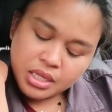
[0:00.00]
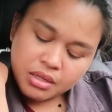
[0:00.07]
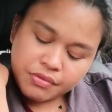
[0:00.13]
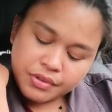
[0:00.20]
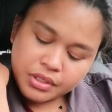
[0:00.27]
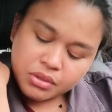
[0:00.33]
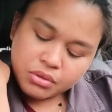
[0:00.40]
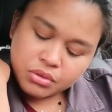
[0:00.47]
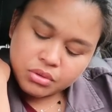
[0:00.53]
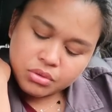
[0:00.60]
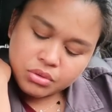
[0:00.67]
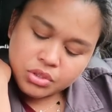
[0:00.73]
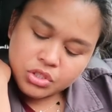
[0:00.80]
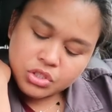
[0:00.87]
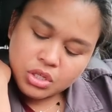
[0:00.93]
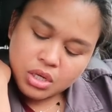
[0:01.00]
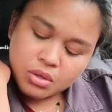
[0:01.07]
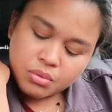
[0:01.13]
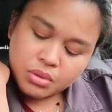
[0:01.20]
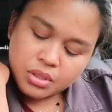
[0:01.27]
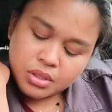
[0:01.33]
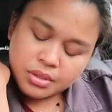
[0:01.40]
if I go to the
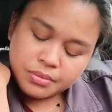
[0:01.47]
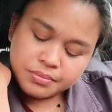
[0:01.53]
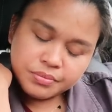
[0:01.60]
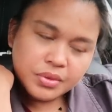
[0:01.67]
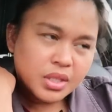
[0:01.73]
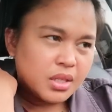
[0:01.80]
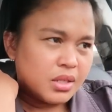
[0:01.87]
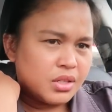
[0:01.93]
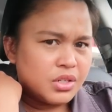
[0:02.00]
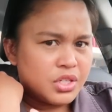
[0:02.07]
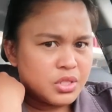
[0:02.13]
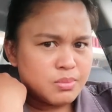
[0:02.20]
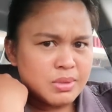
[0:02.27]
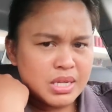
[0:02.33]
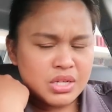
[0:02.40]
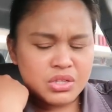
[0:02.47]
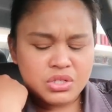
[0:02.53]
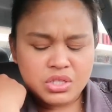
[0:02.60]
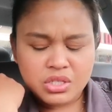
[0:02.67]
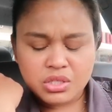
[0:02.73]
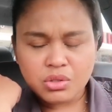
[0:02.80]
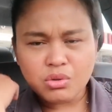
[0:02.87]
shower, there is bandages.